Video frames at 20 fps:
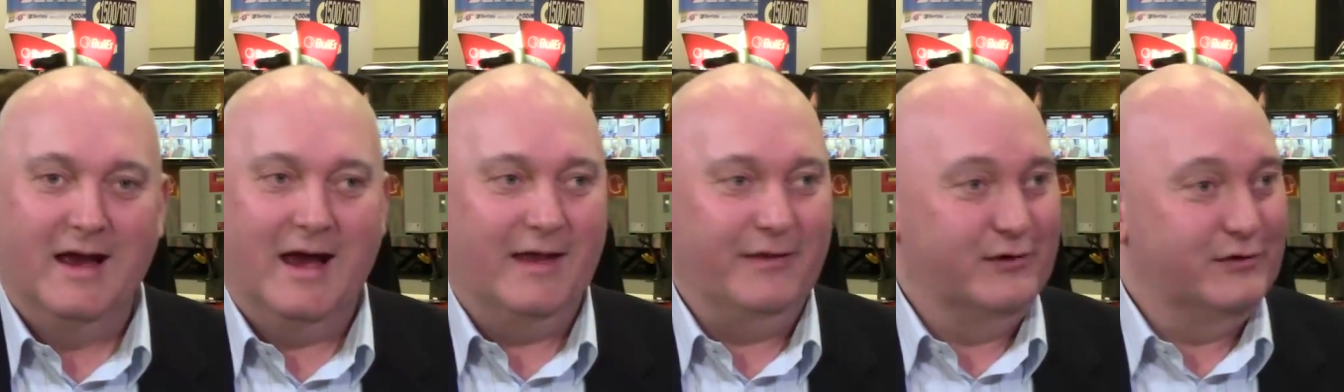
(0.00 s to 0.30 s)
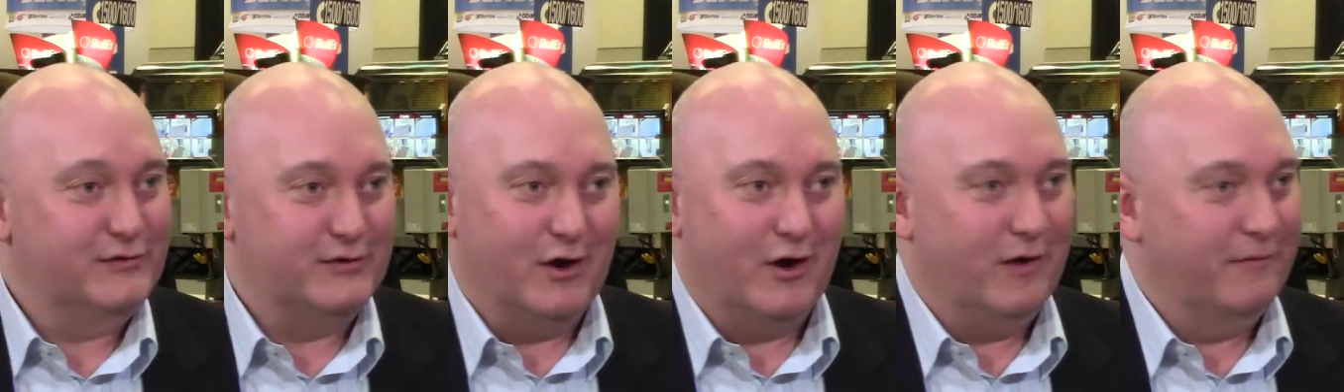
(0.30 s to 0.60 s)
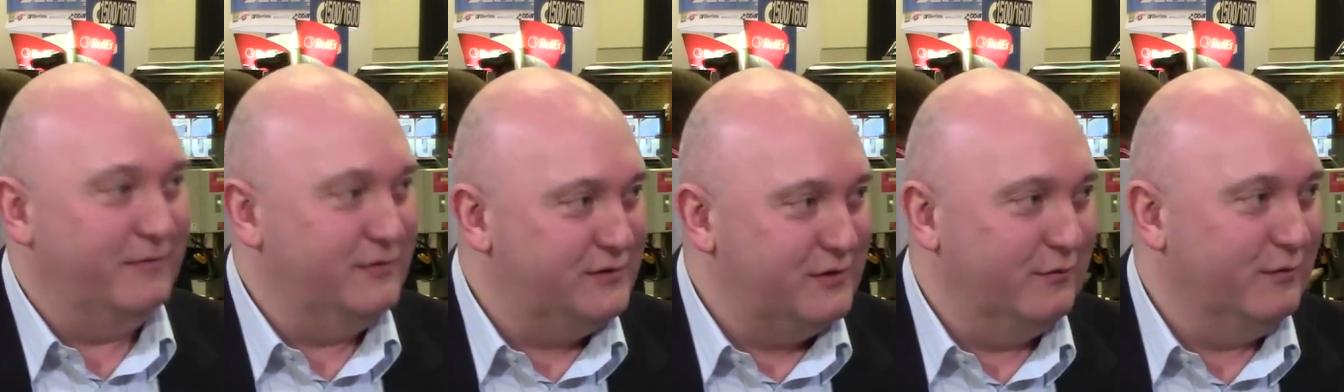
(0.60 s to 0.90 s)
And the
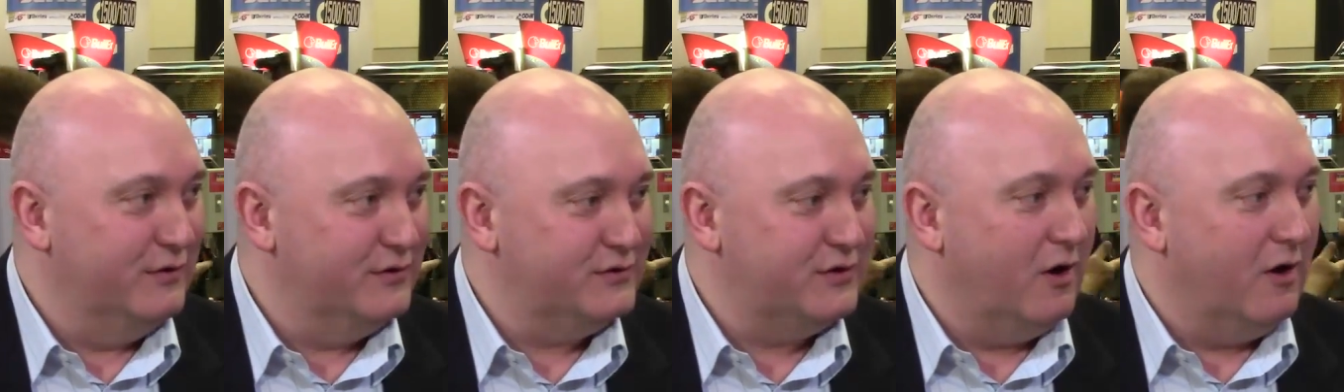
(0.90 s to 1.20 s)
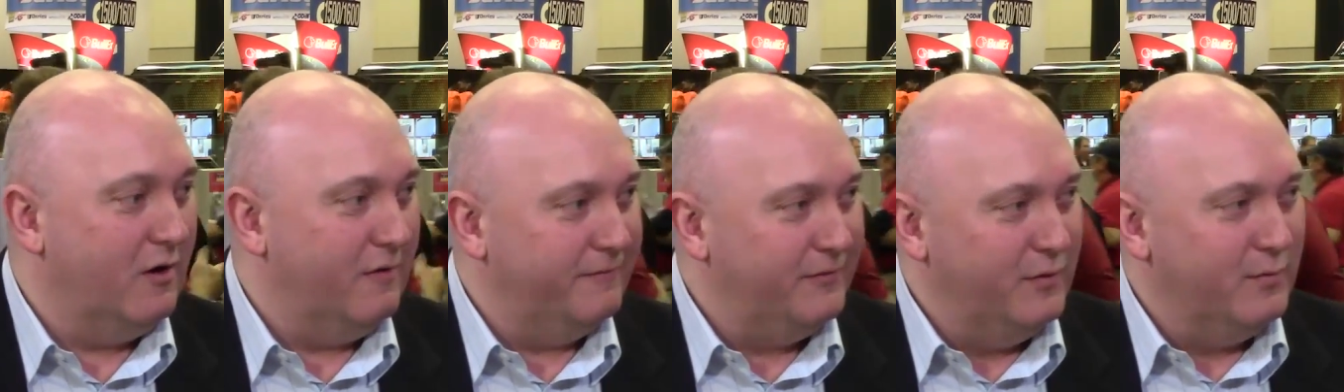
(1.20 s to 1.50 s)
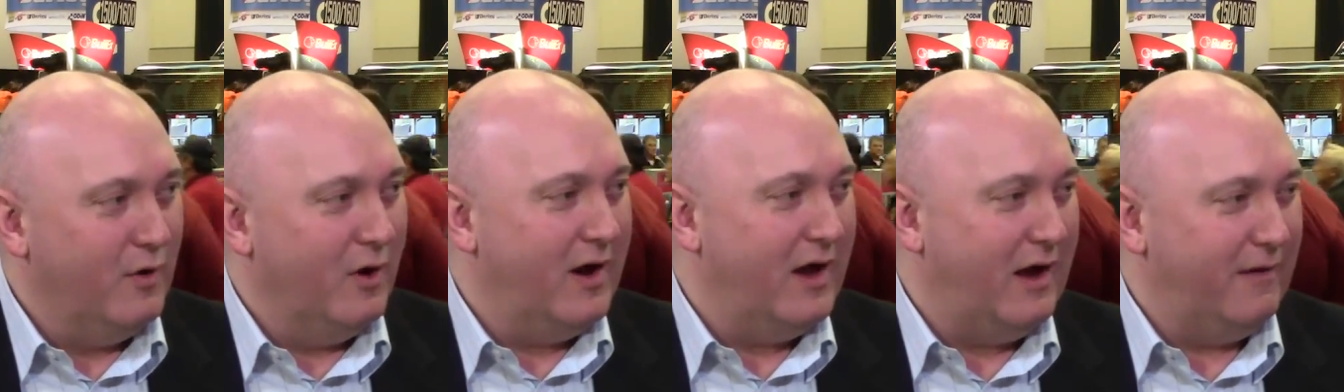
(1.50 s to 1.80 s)
staff are still the staff. You
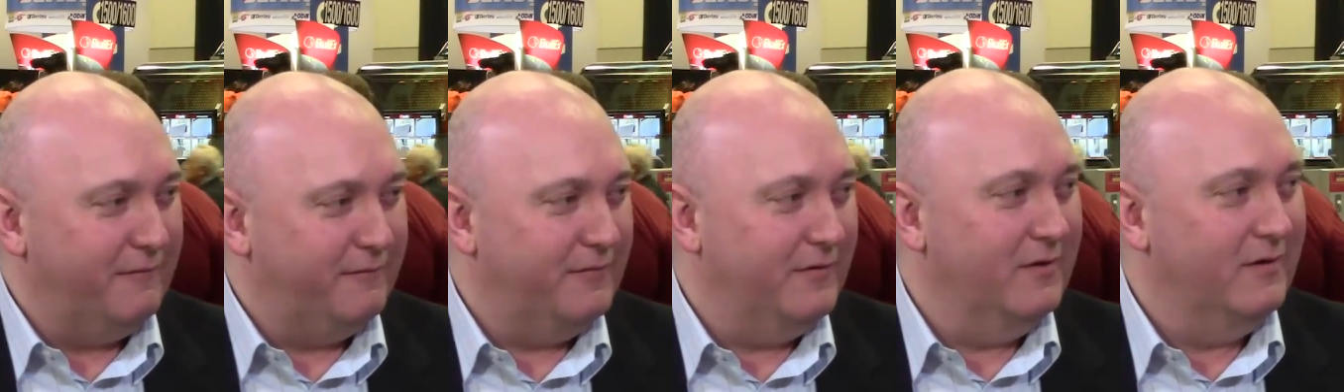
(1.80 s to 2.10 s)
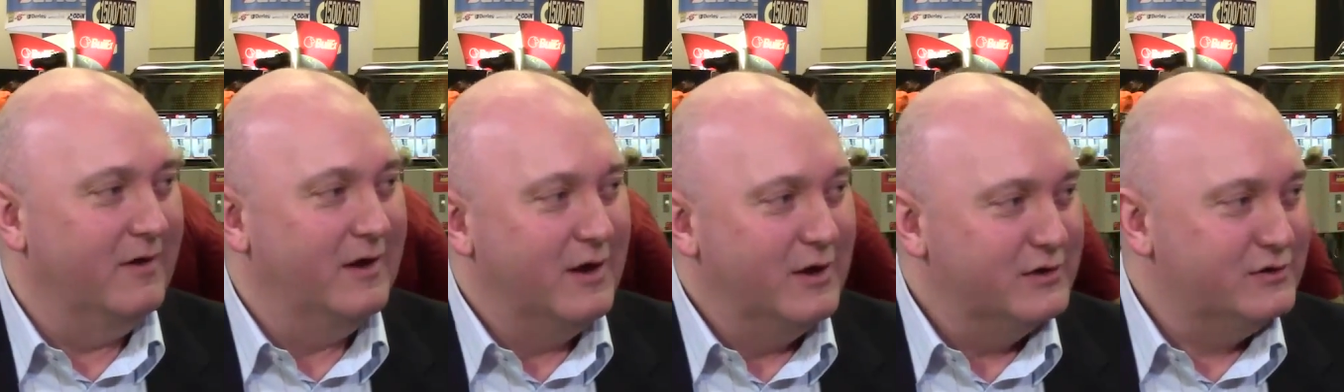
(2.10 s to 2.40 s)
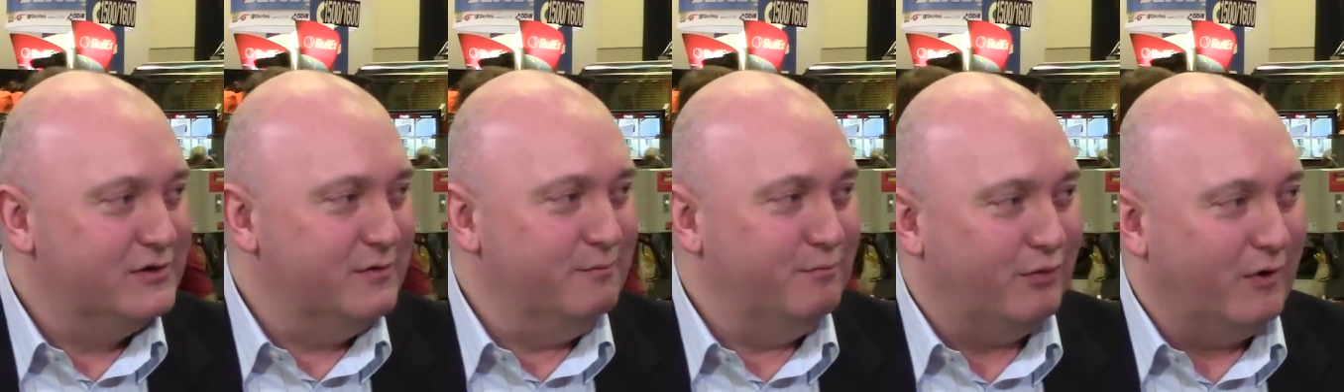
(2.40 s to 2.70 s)
might have
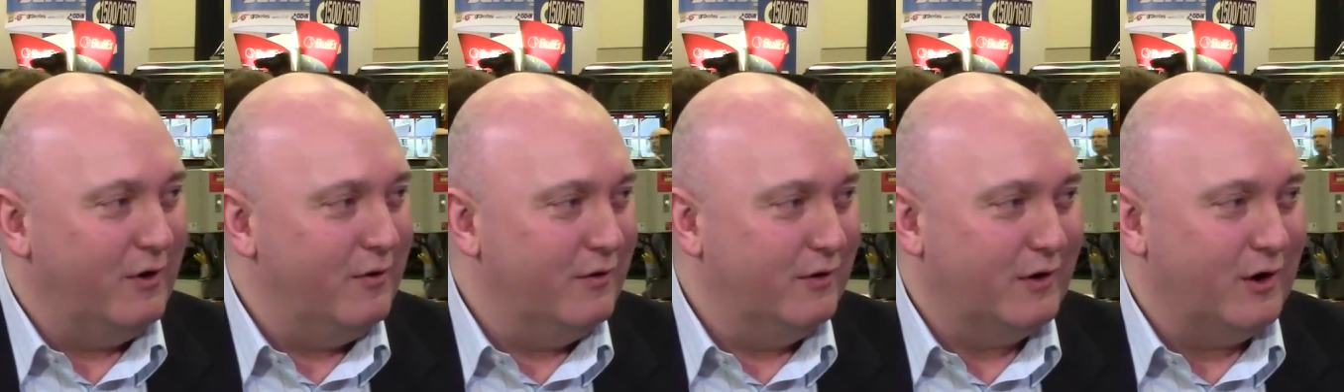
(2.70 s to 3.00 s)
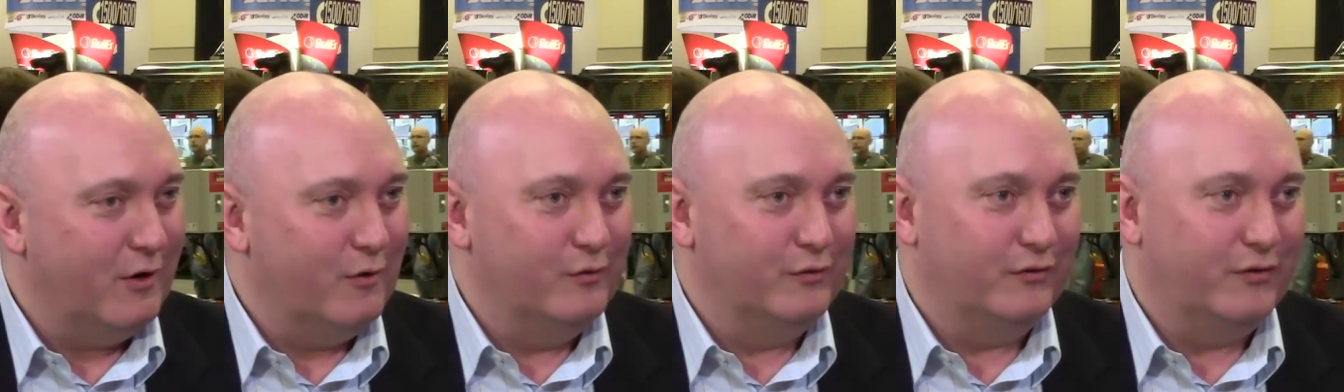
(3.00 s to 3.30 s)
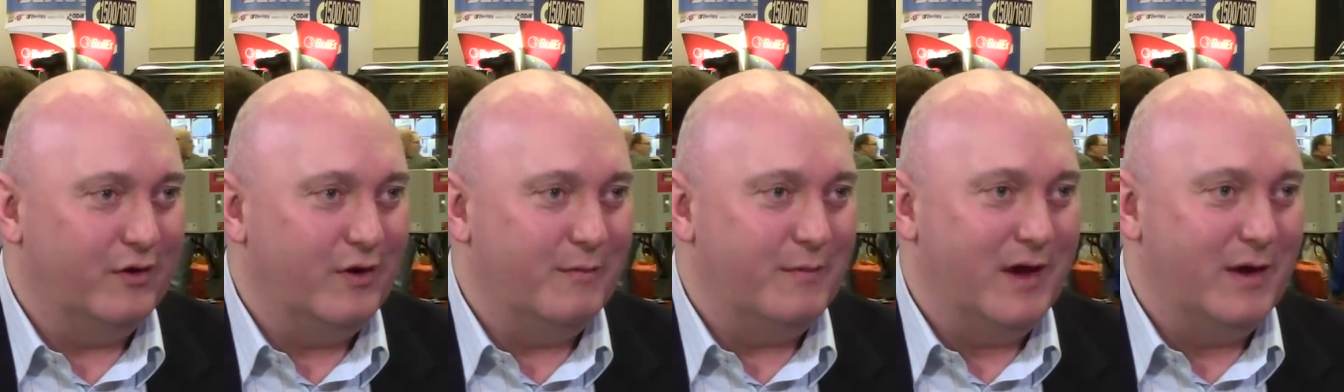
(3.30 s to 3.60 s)
some protocols
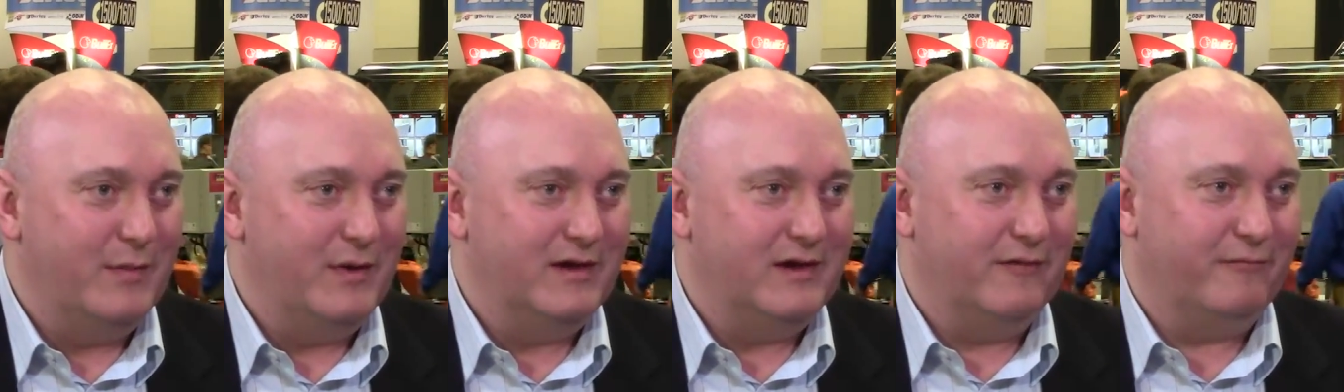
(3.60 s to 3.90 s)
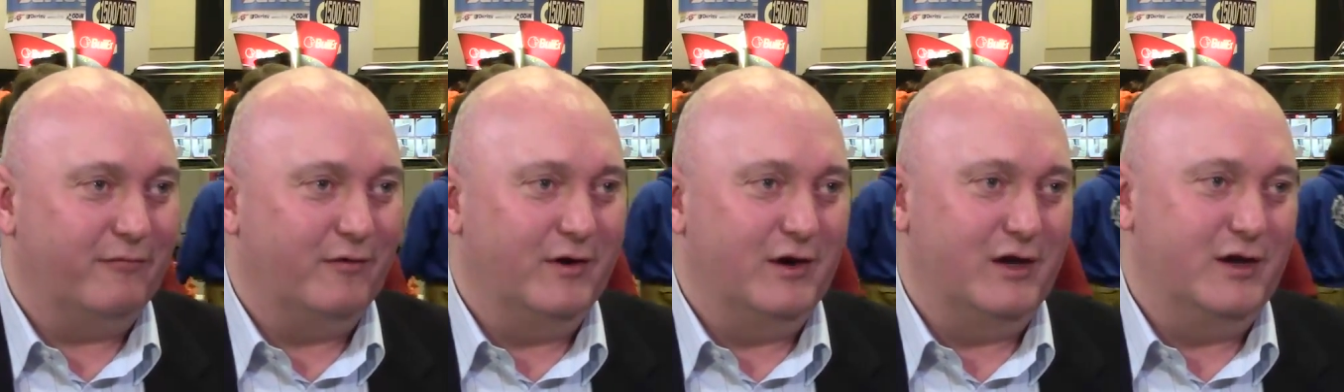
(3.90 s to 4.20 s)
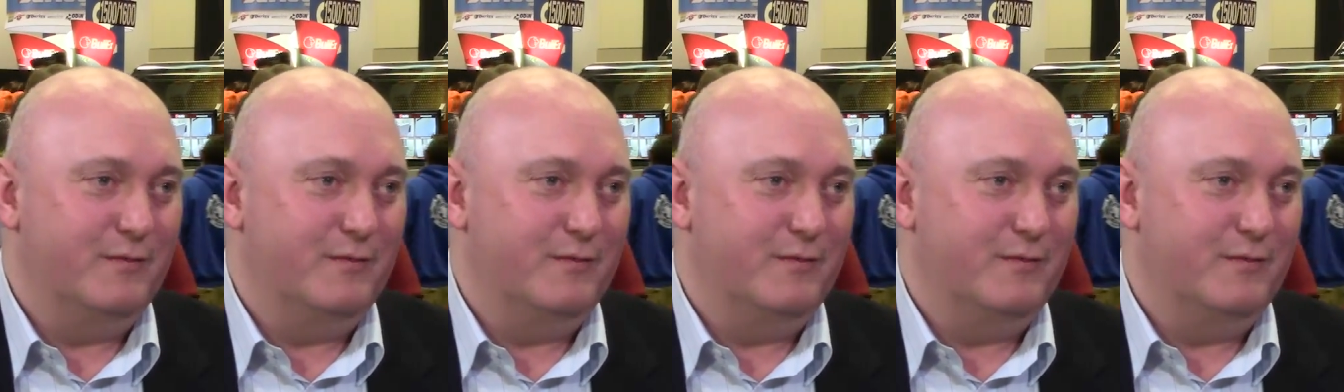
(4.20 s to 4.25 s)
that are maybe different,